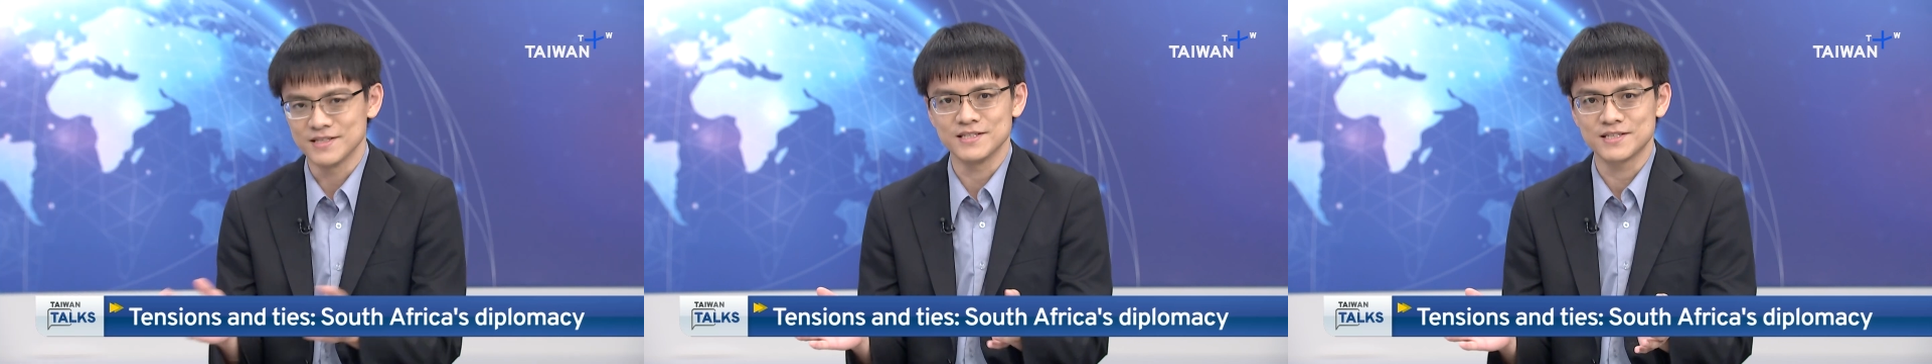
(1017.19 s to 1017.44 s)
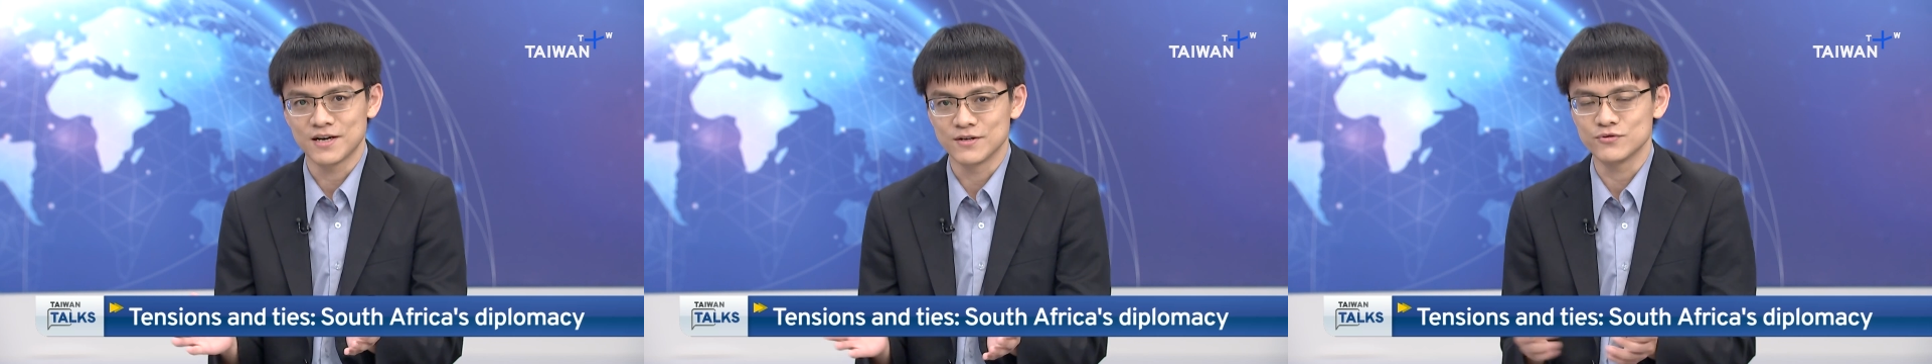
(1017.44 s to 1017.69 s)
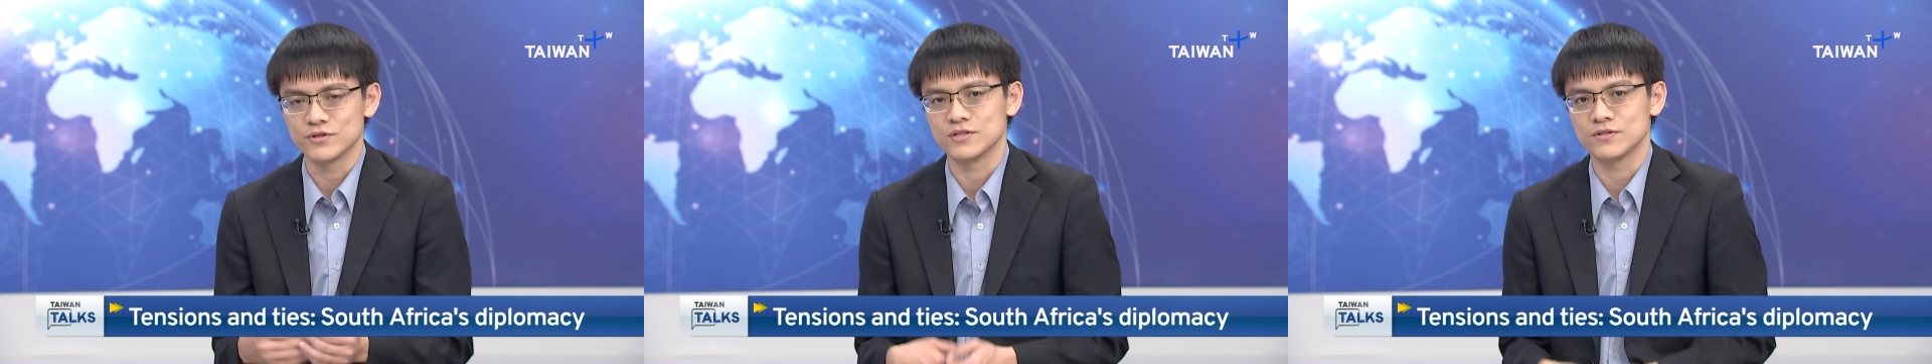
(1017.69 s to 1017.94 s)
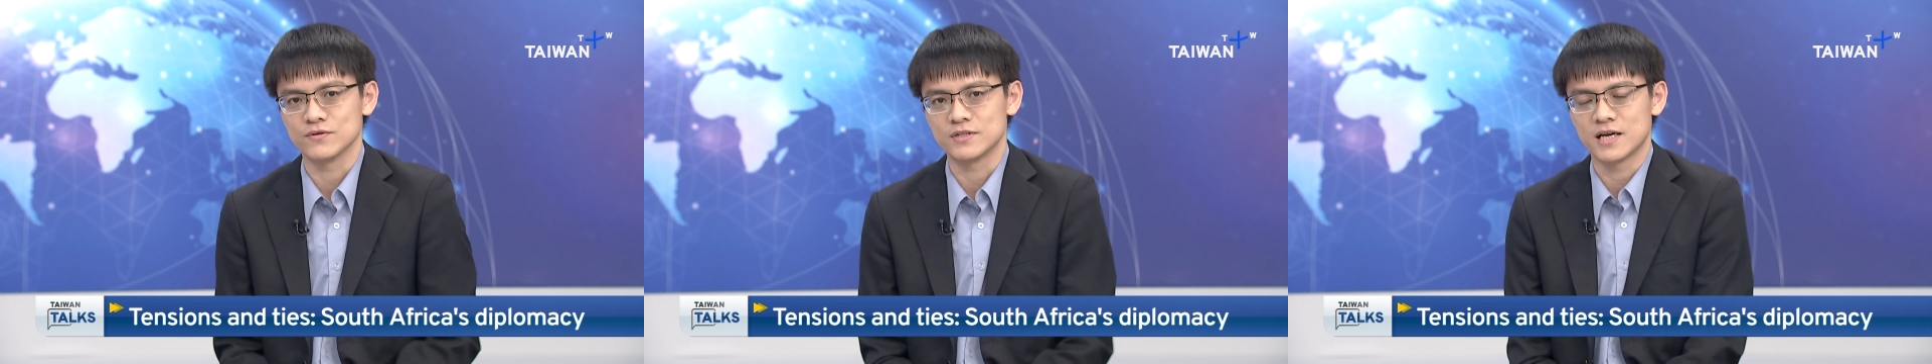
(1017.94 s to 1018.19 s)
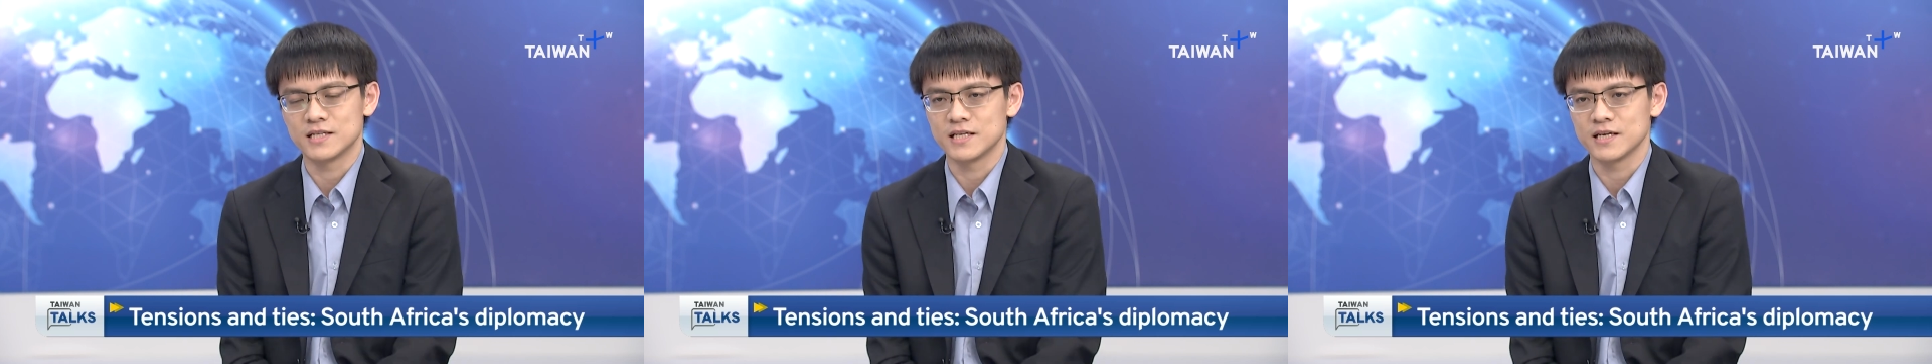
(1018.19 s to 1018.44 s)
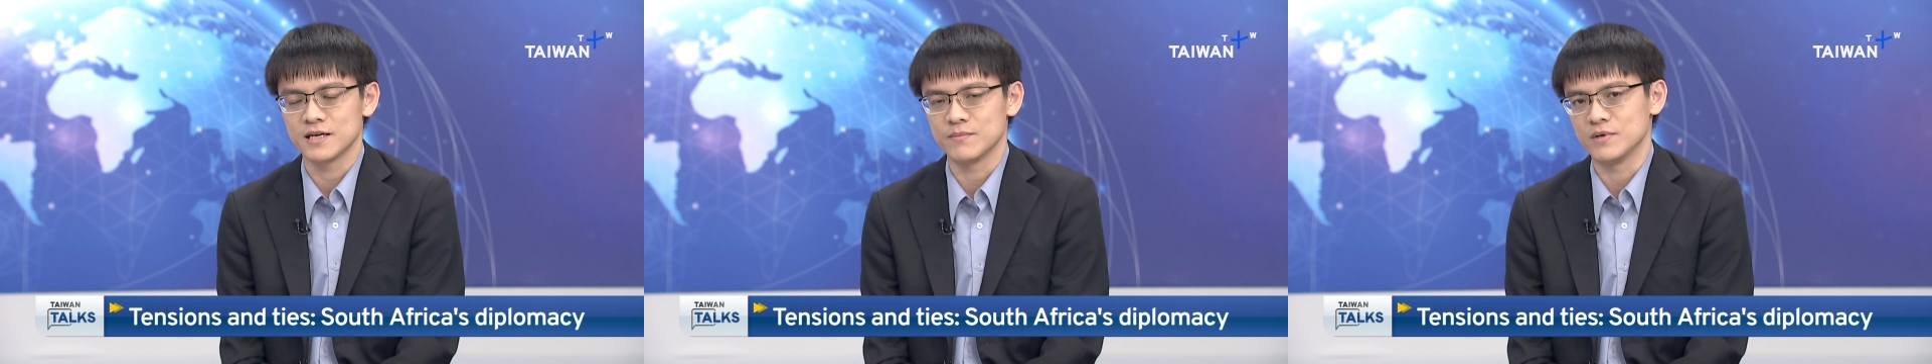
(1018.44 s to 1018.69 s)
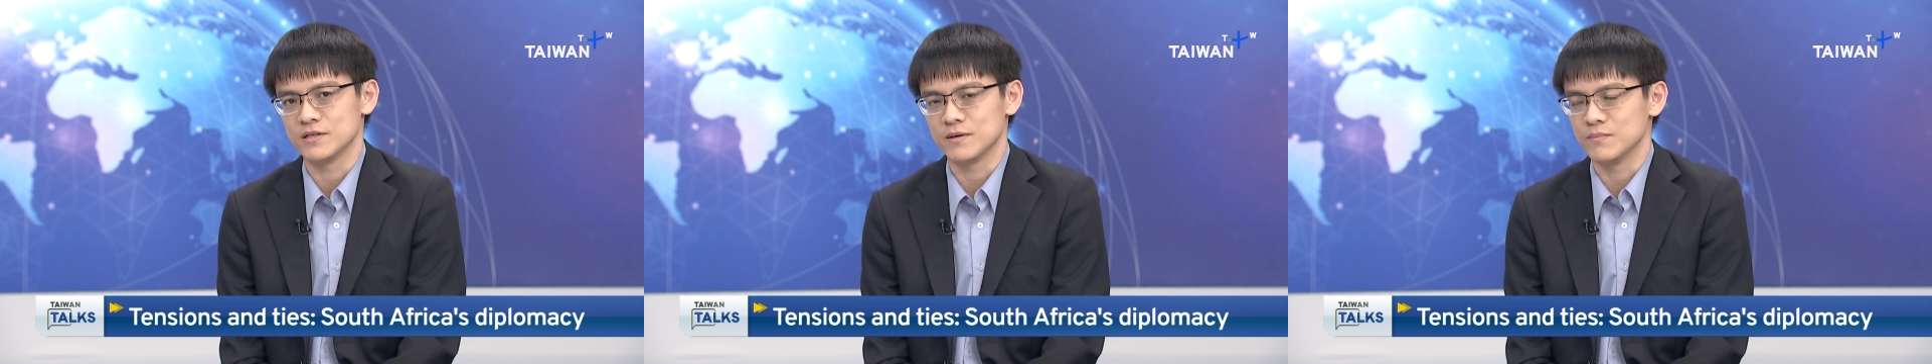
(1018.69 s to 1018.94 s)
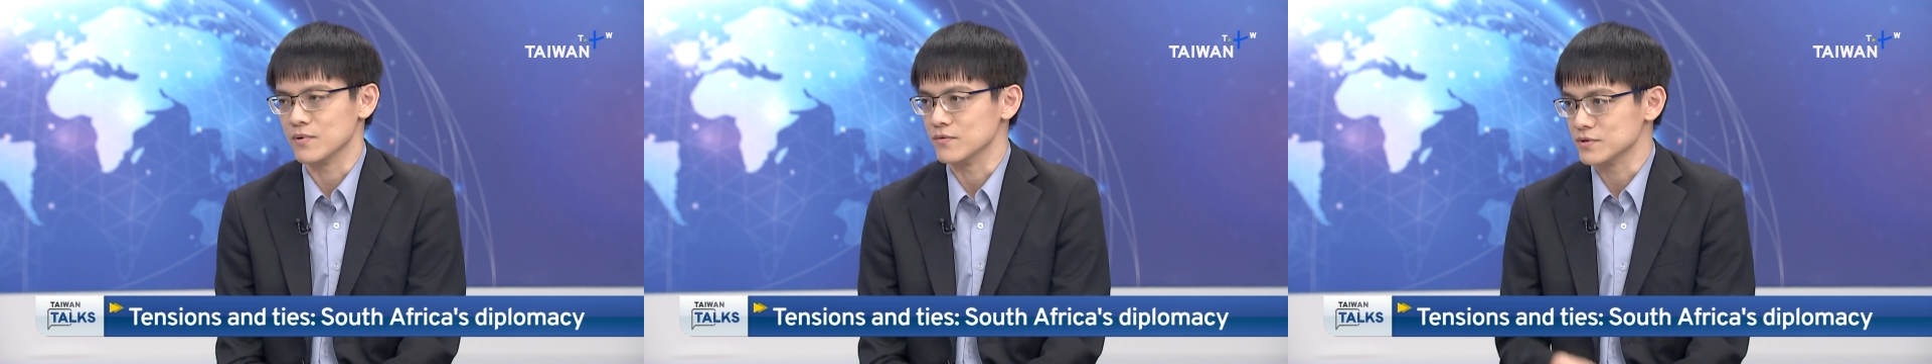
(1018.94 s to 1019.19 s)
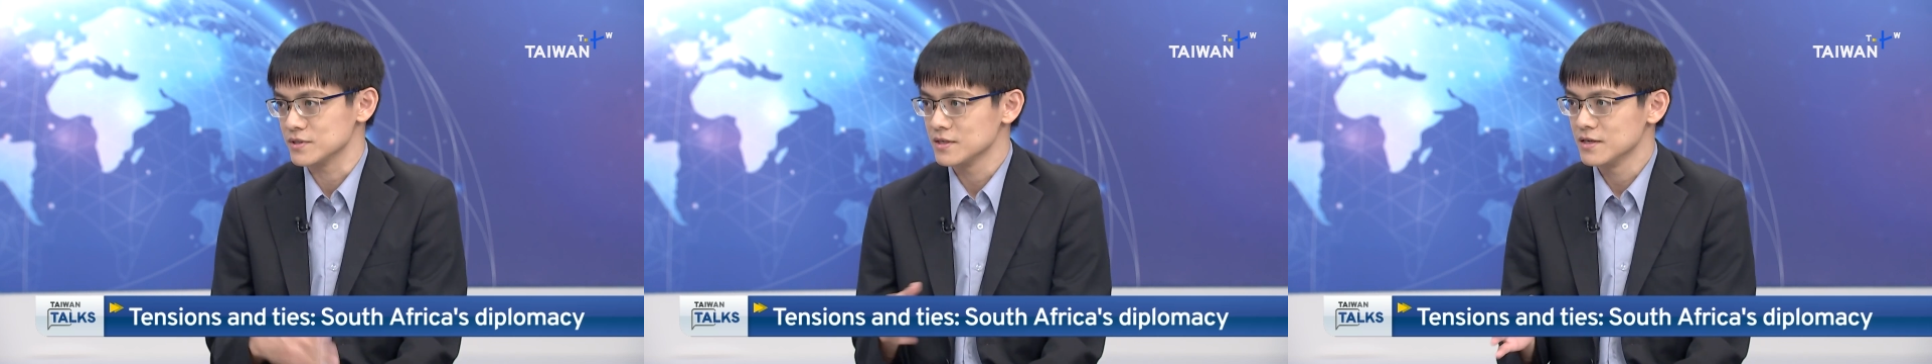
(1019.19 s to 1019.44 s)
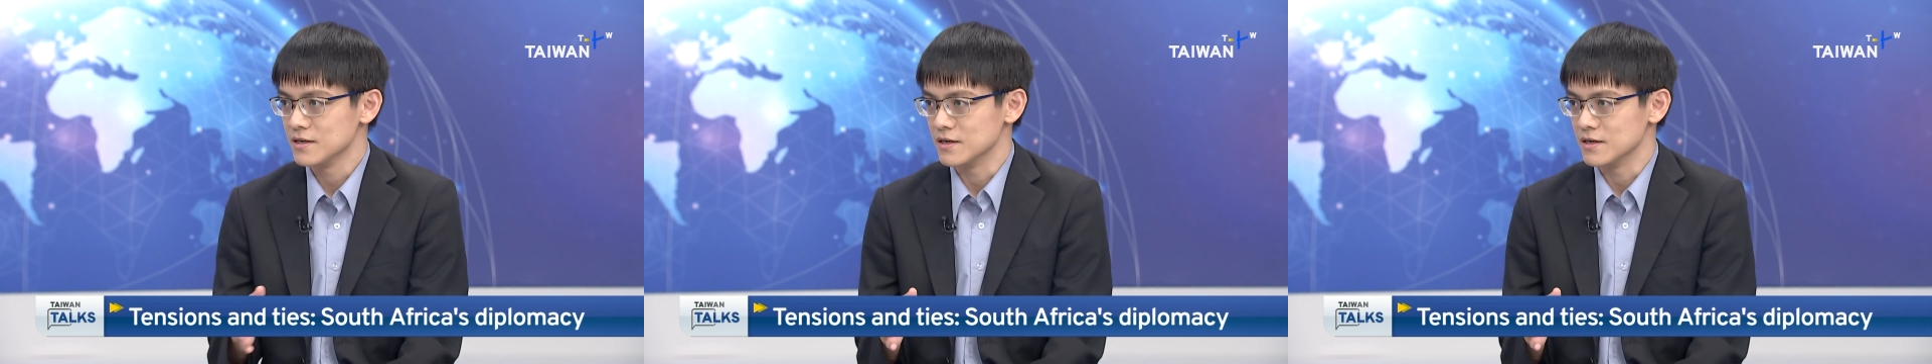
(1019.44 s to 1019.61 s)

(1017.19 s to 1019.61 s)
these countries, so that they can maintain both